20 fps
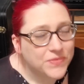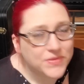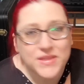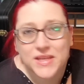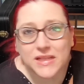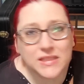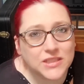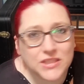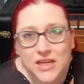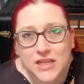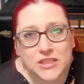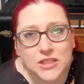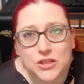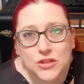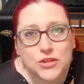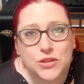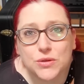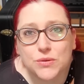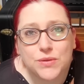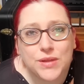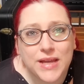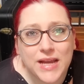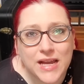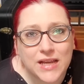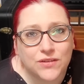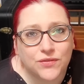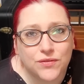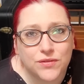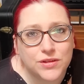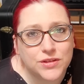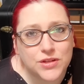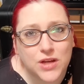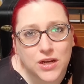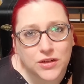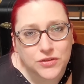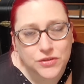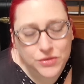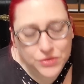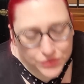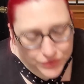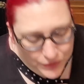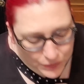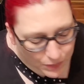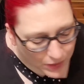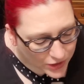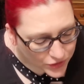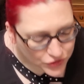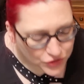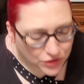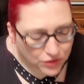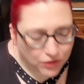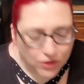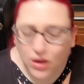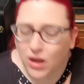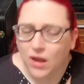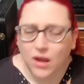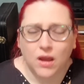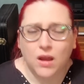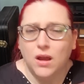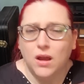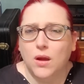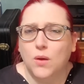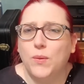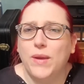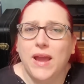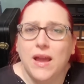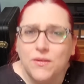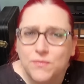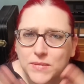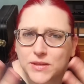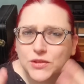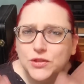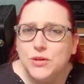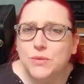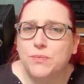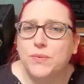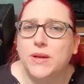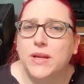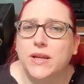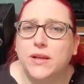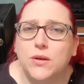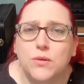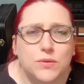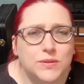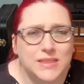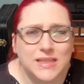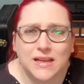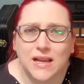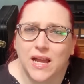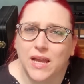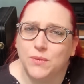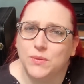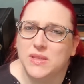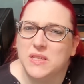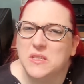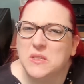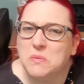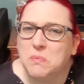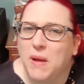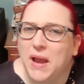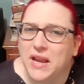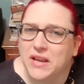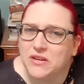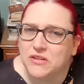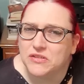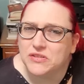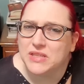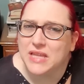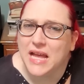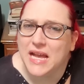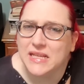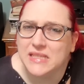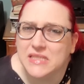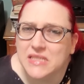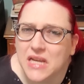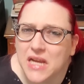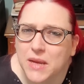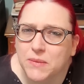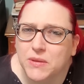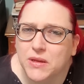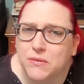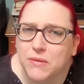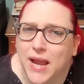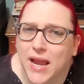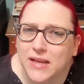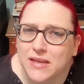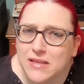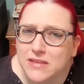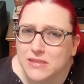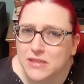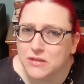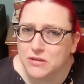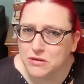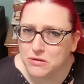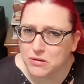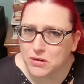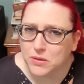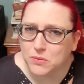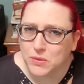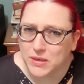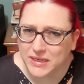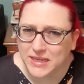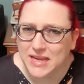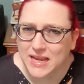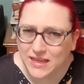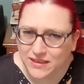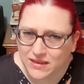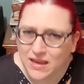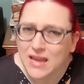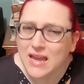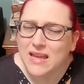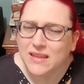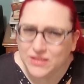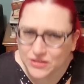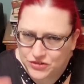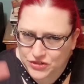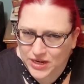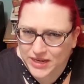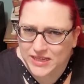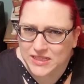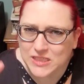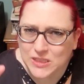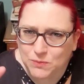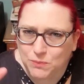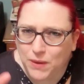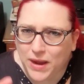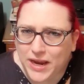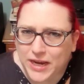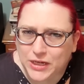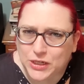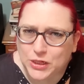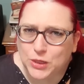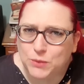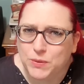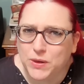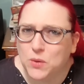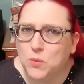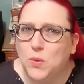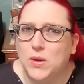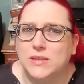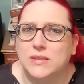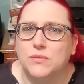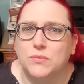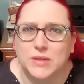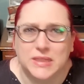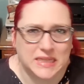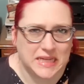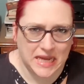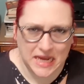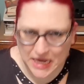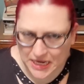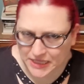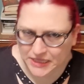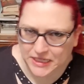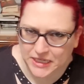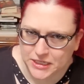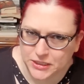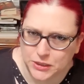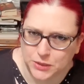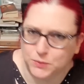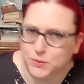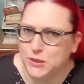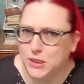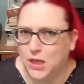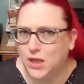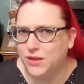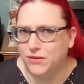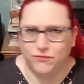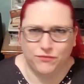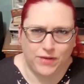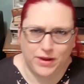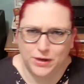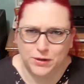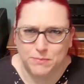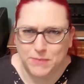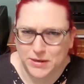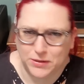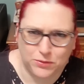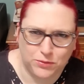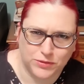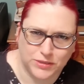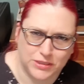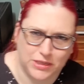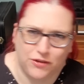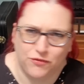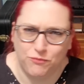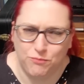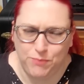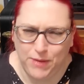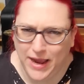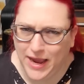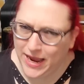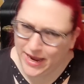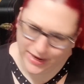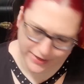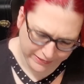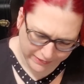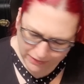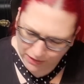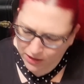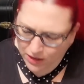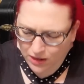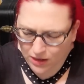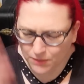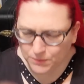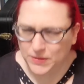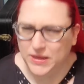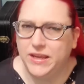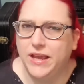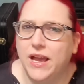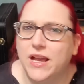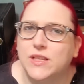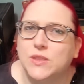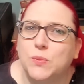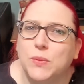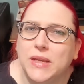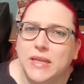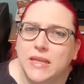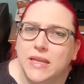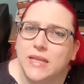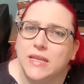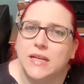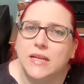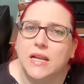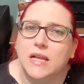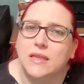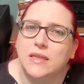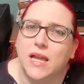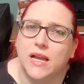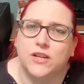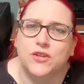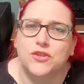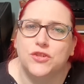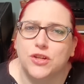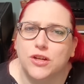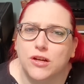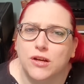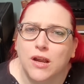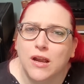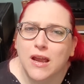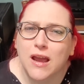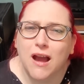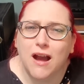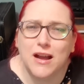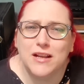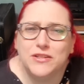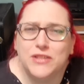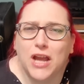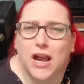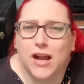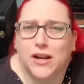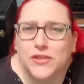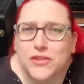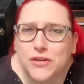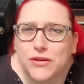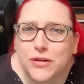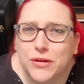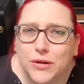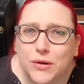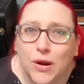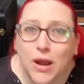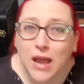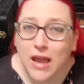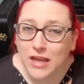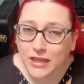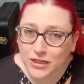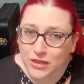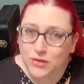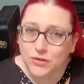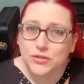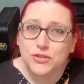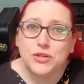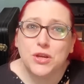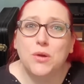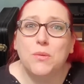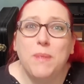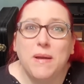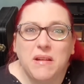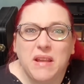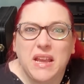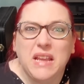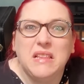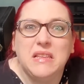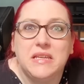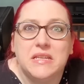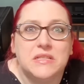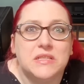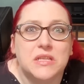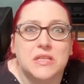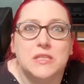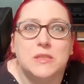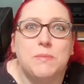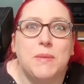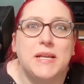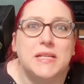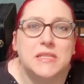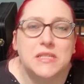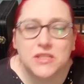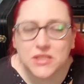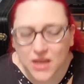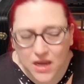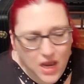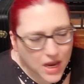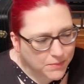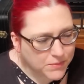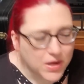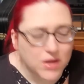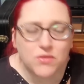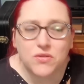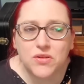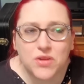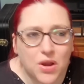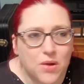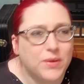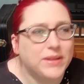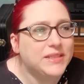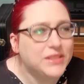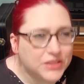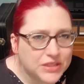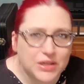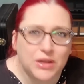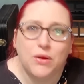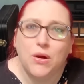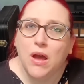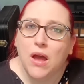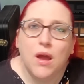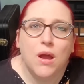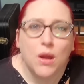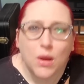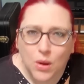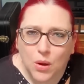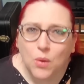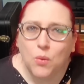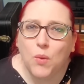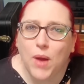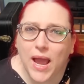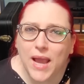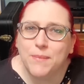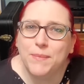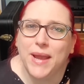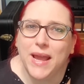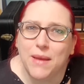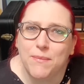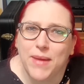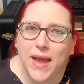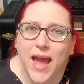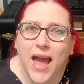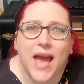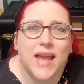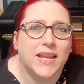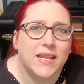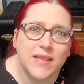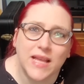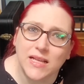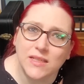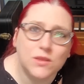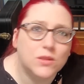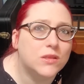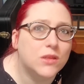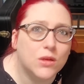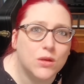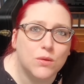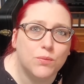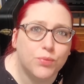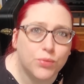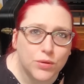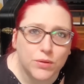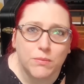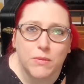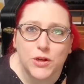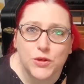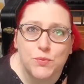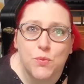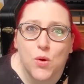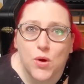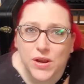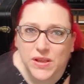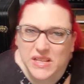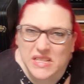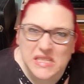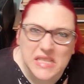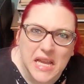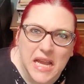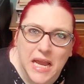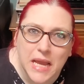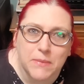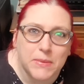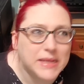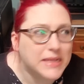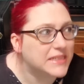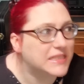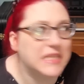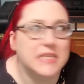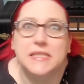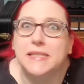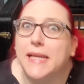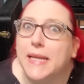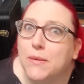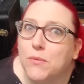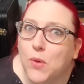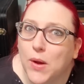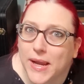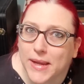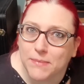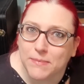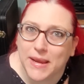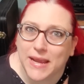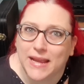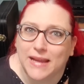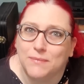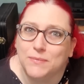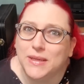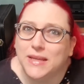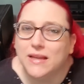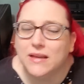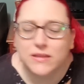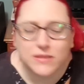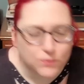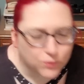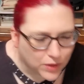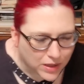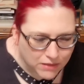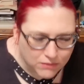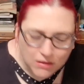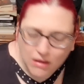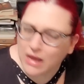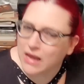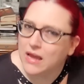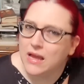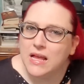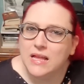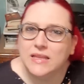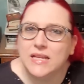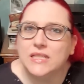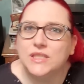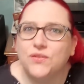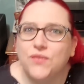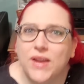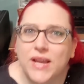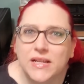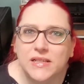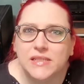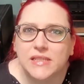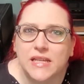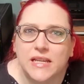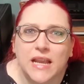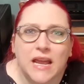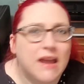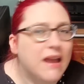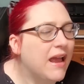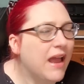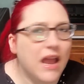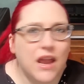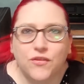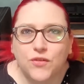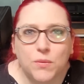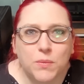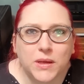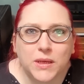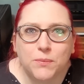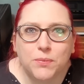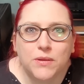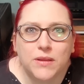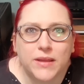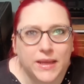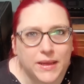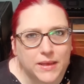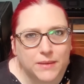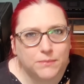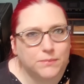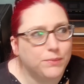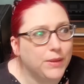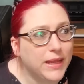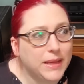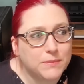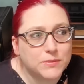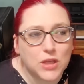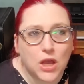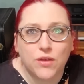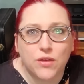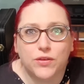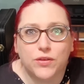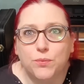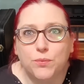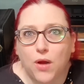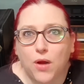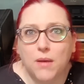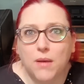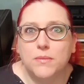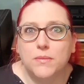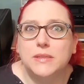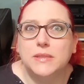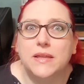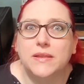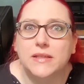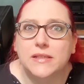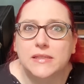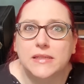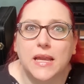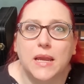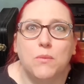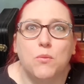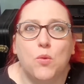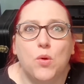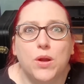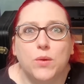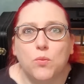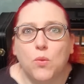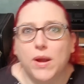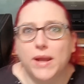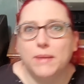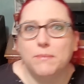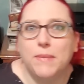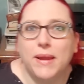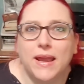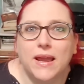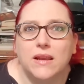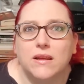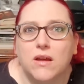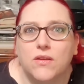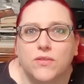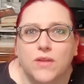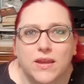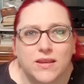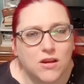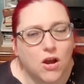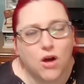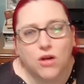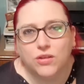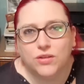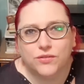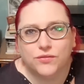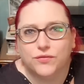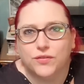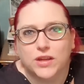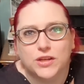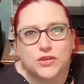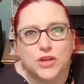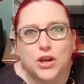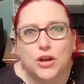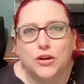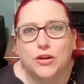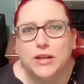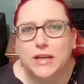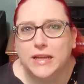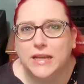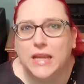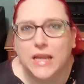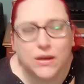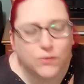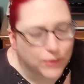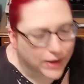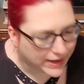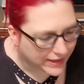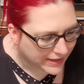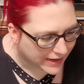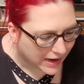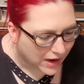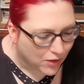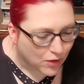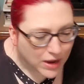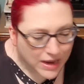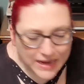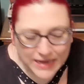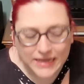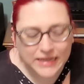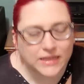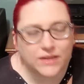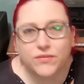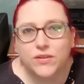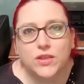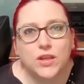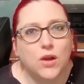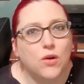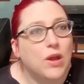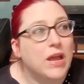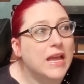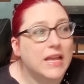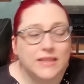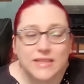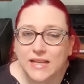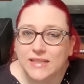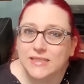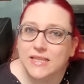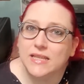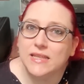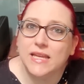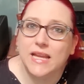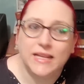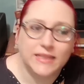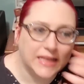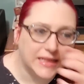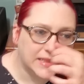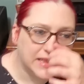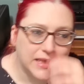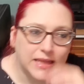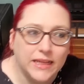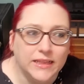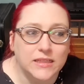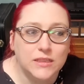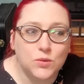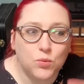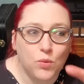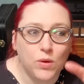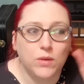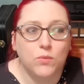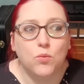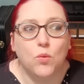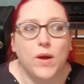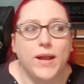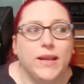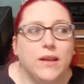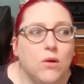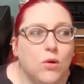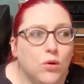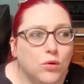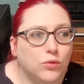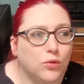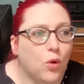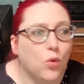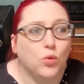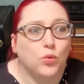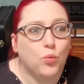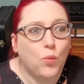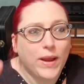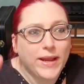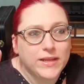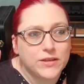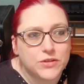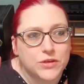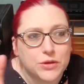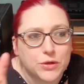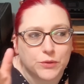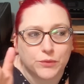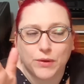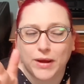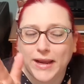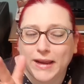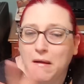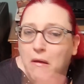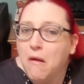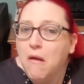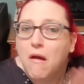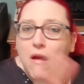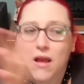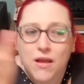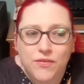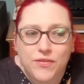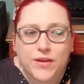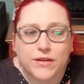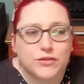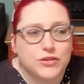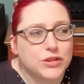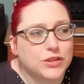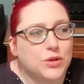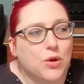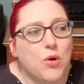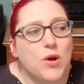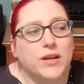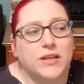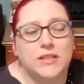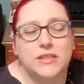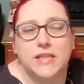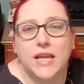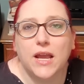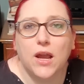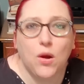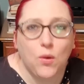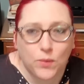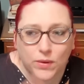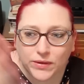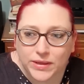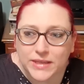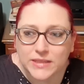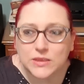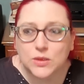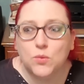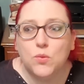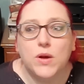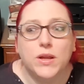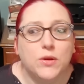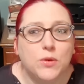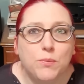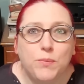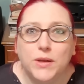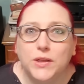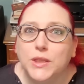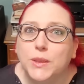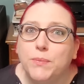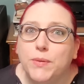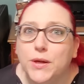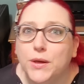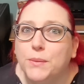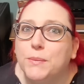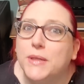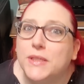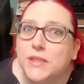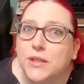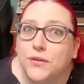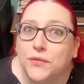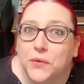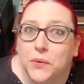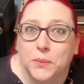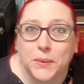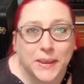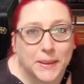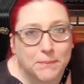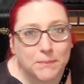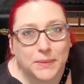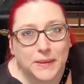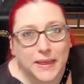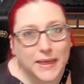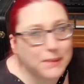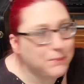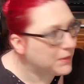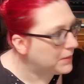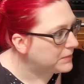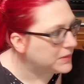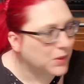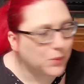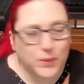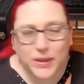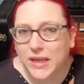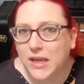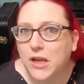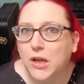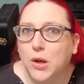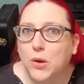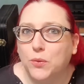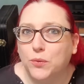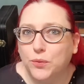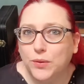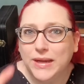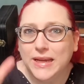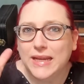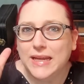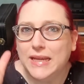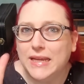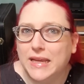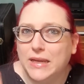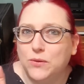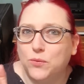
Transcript: This doesn't do that for the Doctor Who special. We have Mr. Big, who was the guy with the spiders last time, the arachnids in New York one. He had the giant spider, but it wasn't really aliens. It was all environmental stuff bad because we needed a lecture on Doctor Who. You know, a show about aliens and space and time. No. It's still white man bad, and that's still pretty much more of the same. And it's the same white man because, well, let's face it, everybody blames all of their problems on the same one white man in all of eternity right now. Even though, that's the thing, this one white old white dude, right? They're just going to say, oh, well, he's the one who built the pyramids, therefore we can blame him so we can go ree